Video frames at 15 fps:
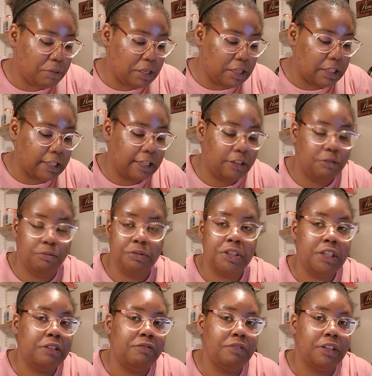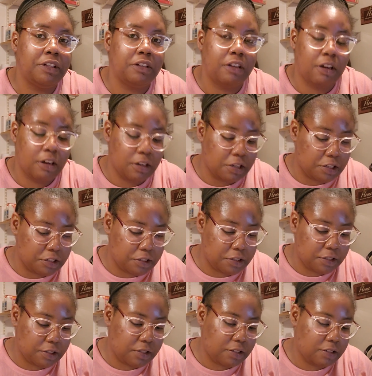be like grief and
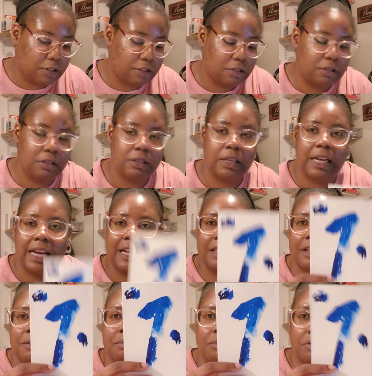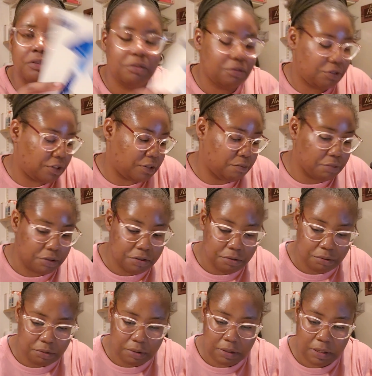loss, and then blue, just
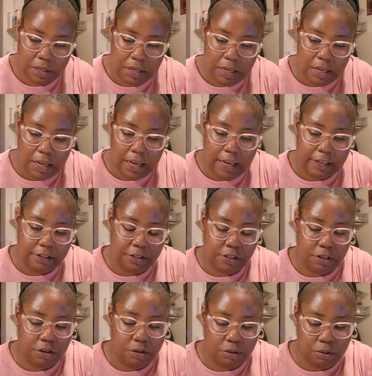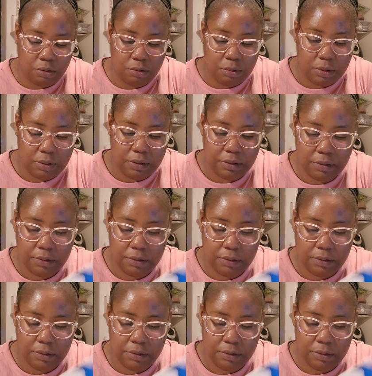blue. And so